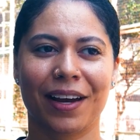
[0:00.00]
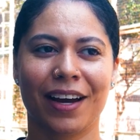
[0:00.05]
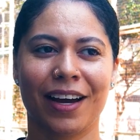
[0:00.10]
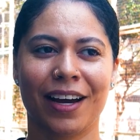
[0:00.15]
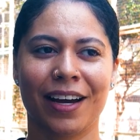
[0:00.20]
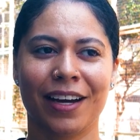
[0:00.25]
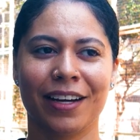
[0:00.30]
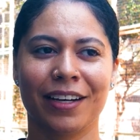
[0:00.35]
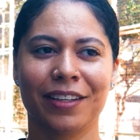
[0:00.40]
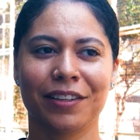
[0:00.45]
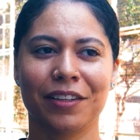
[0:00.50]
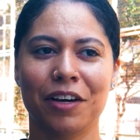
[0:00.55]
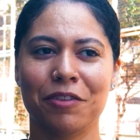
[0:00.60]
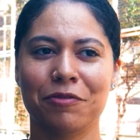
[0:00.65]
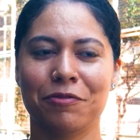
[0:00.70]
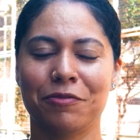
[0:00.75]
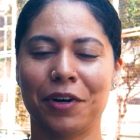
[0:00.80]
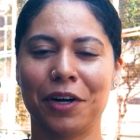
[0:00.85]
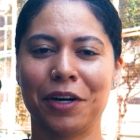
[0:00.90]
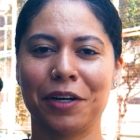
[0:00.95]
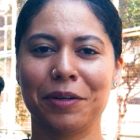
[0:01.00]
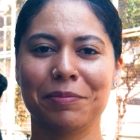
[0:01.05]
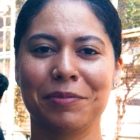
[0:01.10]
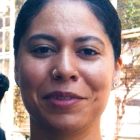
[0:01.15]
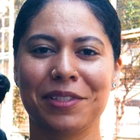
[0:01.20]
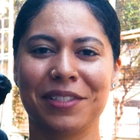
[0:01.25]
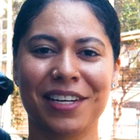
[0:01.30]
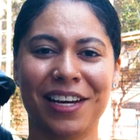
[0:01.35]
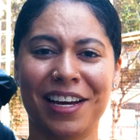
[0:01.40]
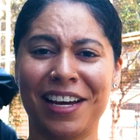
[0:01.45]
I love
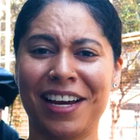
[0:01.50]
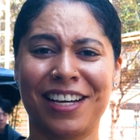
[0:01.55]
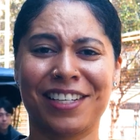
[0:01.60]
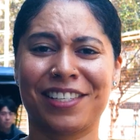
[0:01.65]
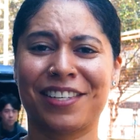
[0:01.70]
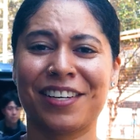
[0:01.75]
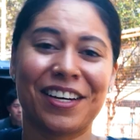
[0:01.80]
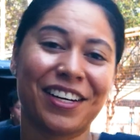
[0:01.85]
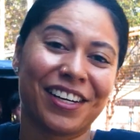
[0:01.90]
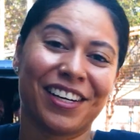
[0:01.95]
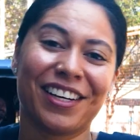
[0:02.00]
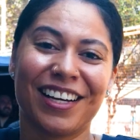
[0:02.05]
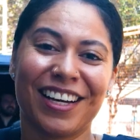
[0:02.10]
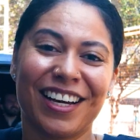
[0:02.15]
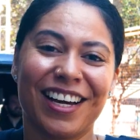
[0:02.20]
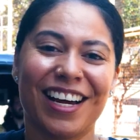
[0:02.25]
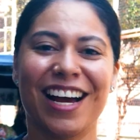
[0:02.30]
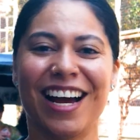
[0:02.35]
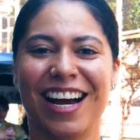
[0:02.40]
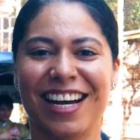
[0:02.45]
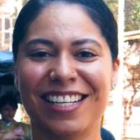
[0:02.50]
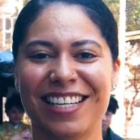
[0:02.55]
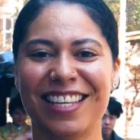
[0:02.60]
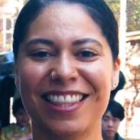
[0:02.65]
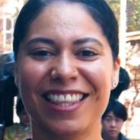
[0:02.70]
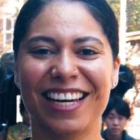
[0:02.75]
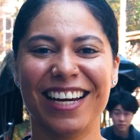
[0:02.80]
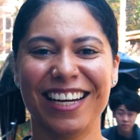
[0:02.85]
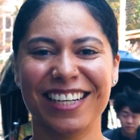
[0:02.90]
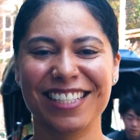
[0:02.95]
farms as a
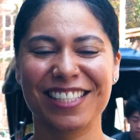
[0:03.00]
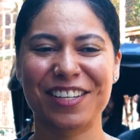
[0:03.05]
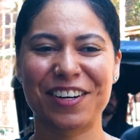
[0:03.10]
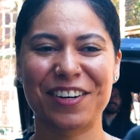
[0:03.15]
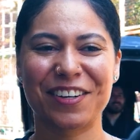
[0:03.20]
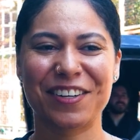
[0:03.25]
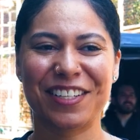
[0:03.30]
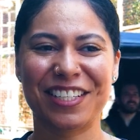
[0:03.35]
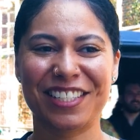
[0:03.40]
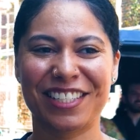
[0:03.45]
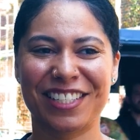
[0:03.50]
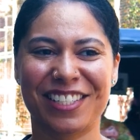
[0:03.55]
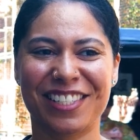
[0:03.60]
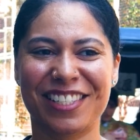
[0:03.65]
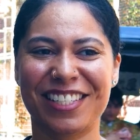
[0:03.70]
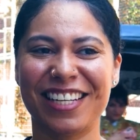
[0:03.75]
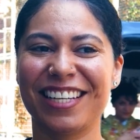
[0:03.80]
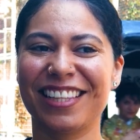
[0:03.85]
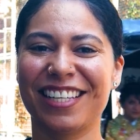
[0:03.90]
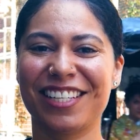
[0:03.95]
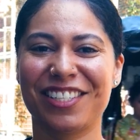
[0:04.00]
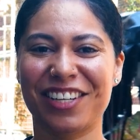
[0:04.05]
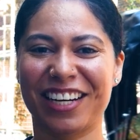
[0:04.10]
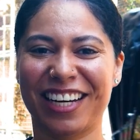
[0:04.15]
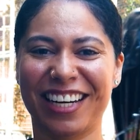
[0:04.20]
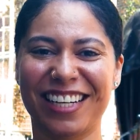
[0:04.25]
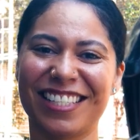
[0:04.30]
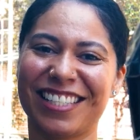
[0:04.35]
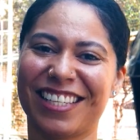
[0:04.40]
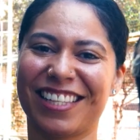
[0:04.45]
thing, so he's just seeing the
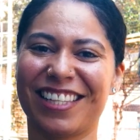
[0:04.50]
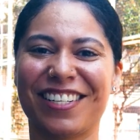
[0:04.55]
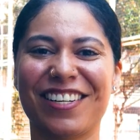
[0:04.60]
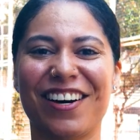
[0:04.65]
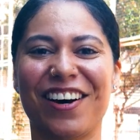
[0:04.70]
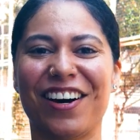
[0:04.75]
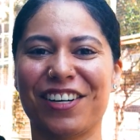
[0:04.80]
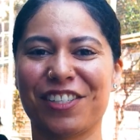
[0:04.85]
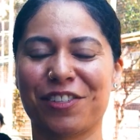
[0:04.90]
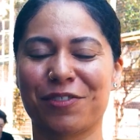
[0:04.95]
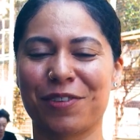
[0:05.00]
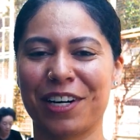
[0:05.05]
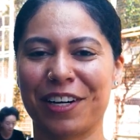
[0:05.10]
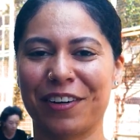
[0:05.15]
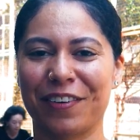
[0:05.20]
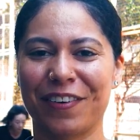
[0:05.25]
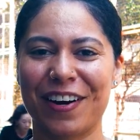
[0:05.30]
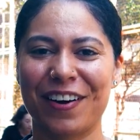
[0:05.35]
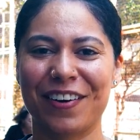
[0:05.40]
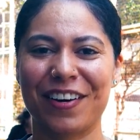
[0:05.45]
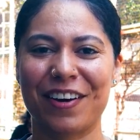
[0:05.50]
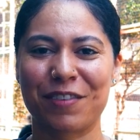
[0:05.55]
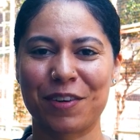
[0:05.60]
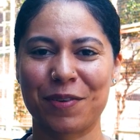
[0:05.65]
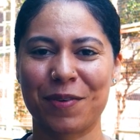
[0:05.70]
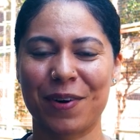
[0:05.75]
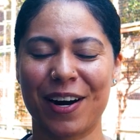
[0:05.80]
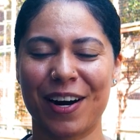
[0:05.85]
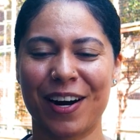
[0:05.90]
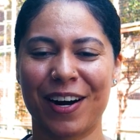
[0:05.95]
chickens and the dogs running around
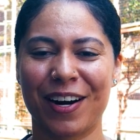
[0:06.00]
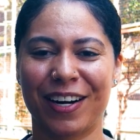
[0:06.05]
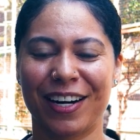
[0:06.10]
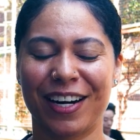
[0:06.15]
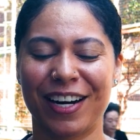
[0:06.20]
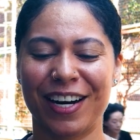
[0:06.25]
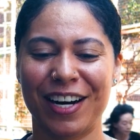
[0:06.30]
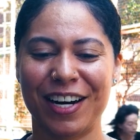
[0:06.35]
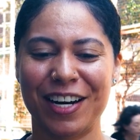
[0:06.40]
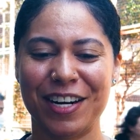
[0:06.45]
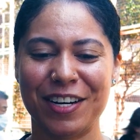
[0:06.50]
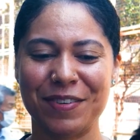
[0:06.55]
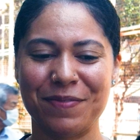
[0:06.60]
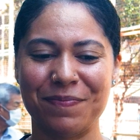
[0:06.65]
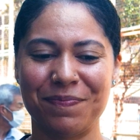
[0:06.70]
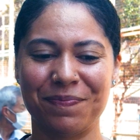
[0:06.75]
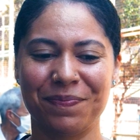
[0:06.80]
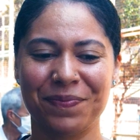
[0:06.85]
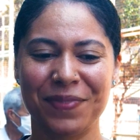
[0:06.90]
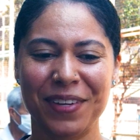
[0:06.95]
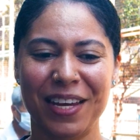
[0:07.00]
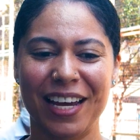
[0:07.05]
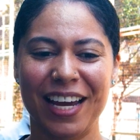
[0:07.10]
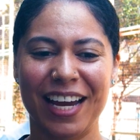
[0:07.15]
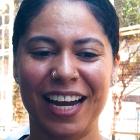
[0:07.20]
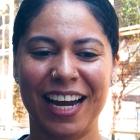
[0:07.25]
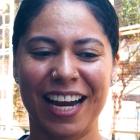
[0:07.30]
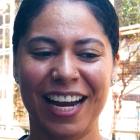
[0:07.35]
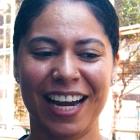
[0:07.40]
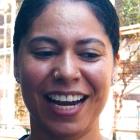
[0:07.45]
everywhere.
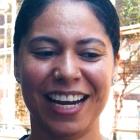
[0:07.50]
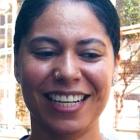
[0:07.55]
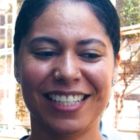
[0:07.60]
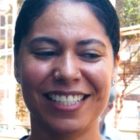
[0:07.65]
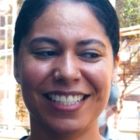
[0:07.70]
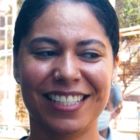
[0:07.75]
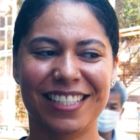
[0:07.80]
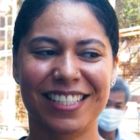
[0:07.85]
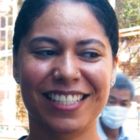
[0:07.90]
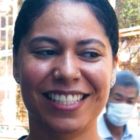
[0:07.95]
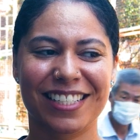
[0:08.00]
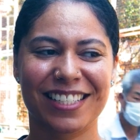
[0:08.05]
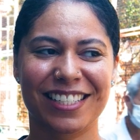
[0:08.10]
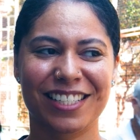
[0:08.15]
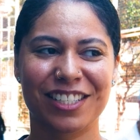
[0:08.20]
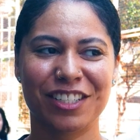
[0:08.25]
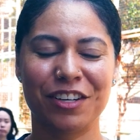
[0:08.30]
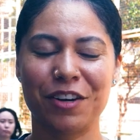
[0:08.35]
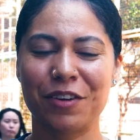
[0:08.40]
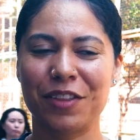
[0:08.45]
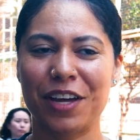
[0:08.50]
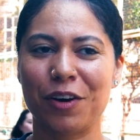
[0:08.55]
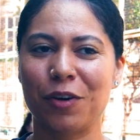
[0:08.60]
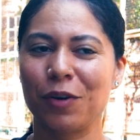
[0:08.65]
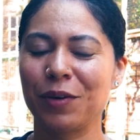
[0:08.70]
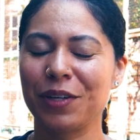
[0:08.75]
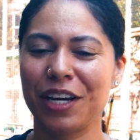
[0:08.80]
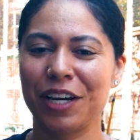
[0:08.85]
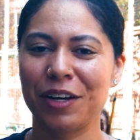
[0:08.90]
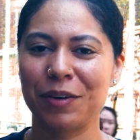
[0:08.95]
And you know, that
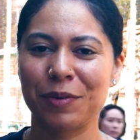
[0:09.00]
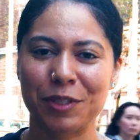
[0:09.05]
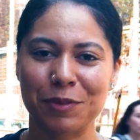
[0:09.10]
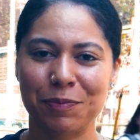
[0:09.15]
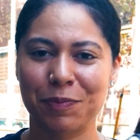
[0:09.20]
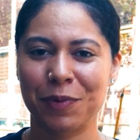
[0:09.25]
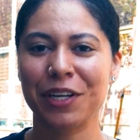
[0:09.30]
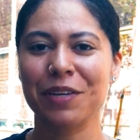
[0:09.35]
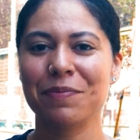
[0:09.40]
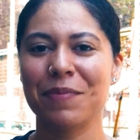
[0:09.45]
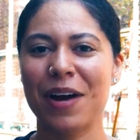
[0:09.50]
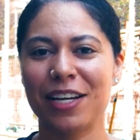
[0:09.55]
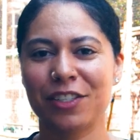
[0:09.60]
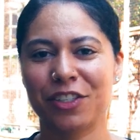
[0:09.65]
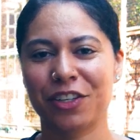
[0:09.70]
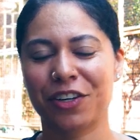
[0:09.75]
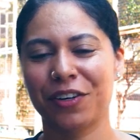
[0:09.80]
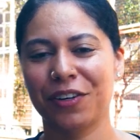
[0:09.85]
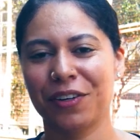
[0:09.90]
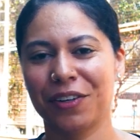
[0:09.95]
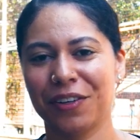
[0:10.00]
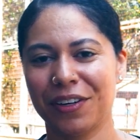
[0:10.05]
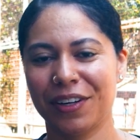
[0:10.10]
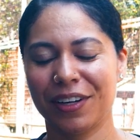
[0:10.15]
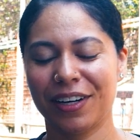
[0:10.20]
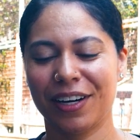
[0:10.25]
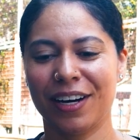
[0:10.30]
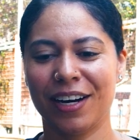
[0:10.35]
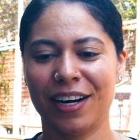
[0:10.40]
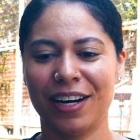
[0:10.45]
whole day was pretty magical.
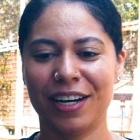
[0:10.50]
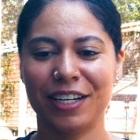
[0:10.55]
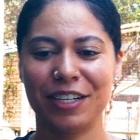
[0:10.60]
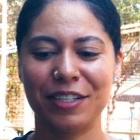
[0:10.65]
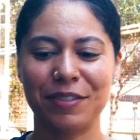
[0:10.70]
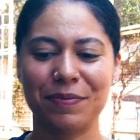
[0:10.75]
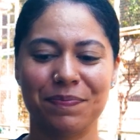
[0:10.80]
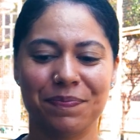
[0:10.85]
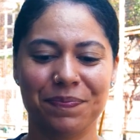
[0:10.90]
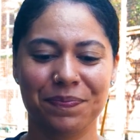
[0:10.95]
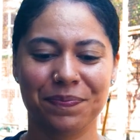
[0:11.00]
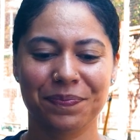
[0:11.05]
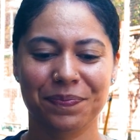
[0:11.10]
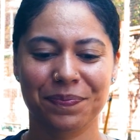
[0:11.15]
I